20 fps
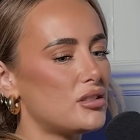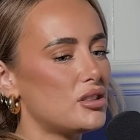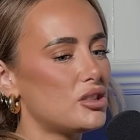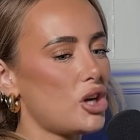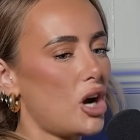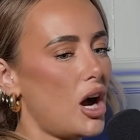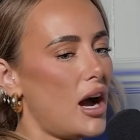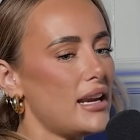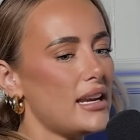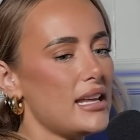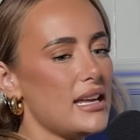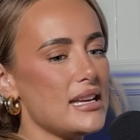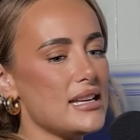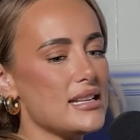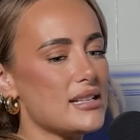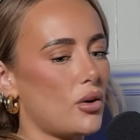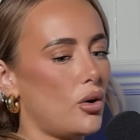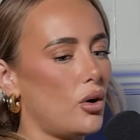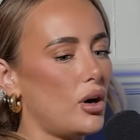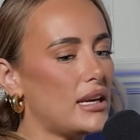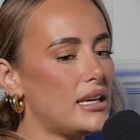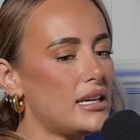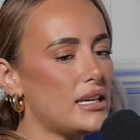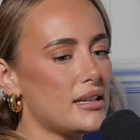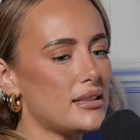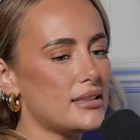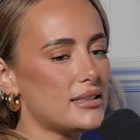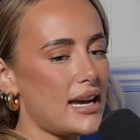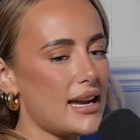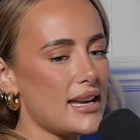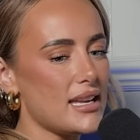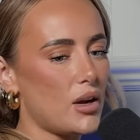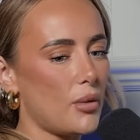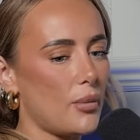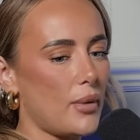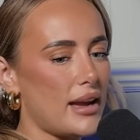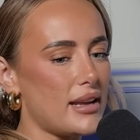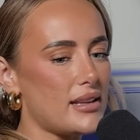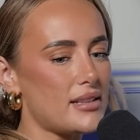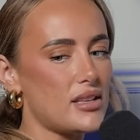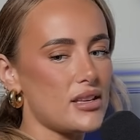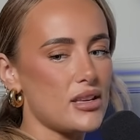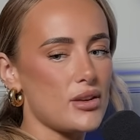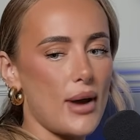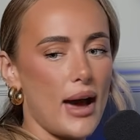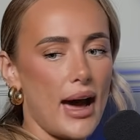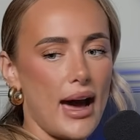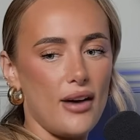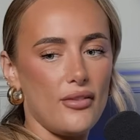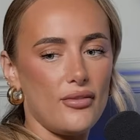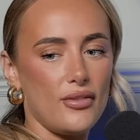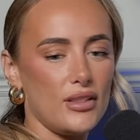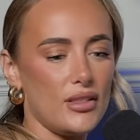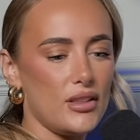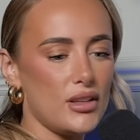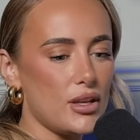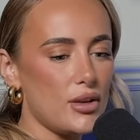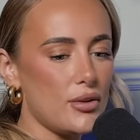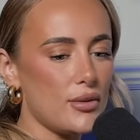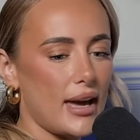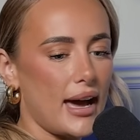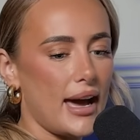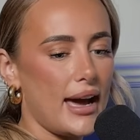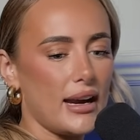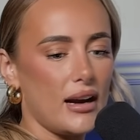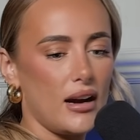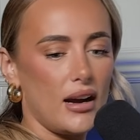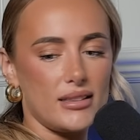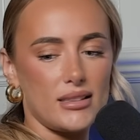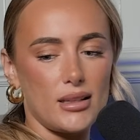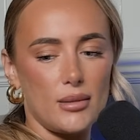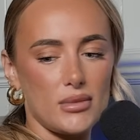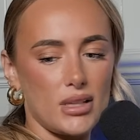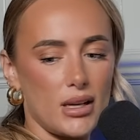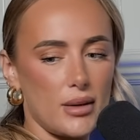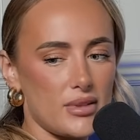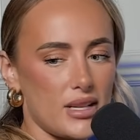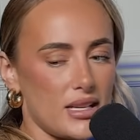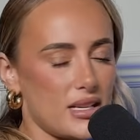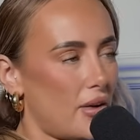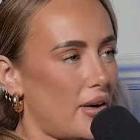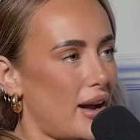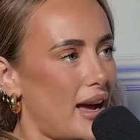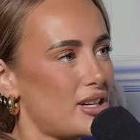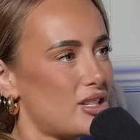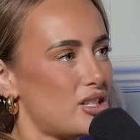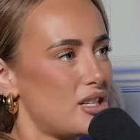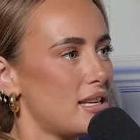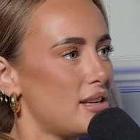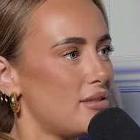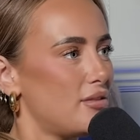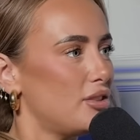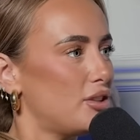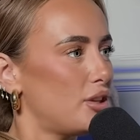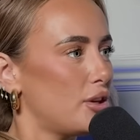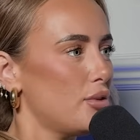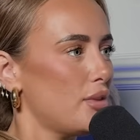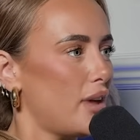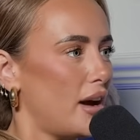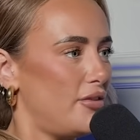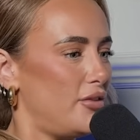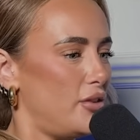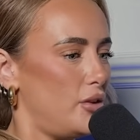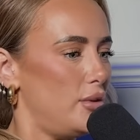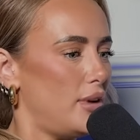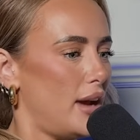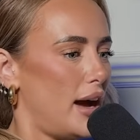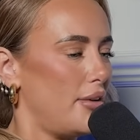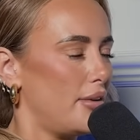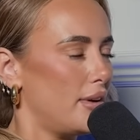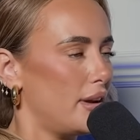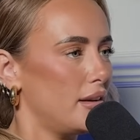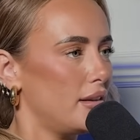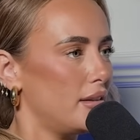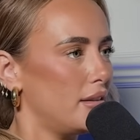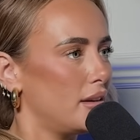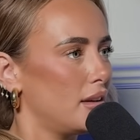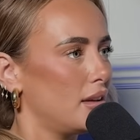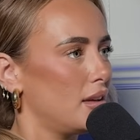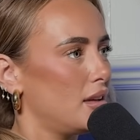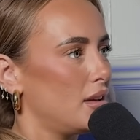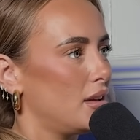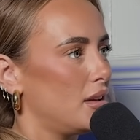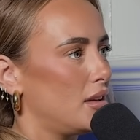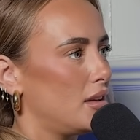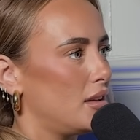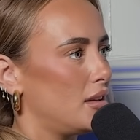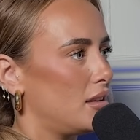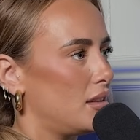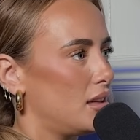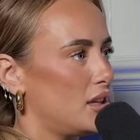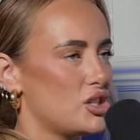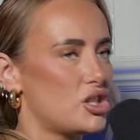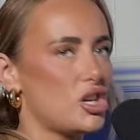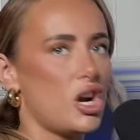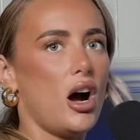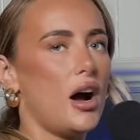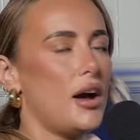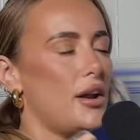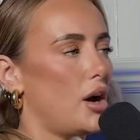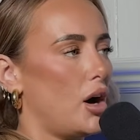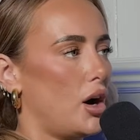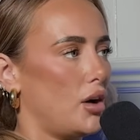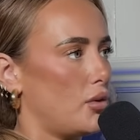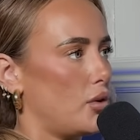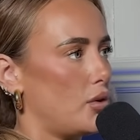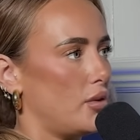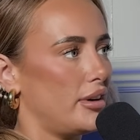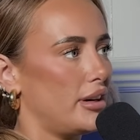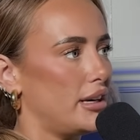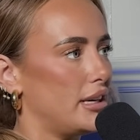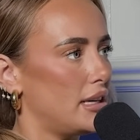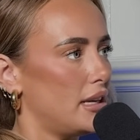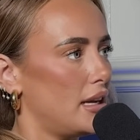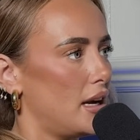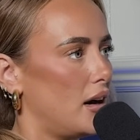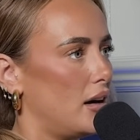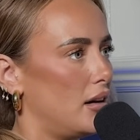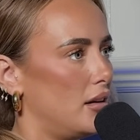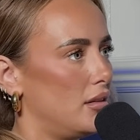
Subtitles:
Chinese or Indian takeaways that you have in the UK, like sometimes they don't actually even do that food out in China or India.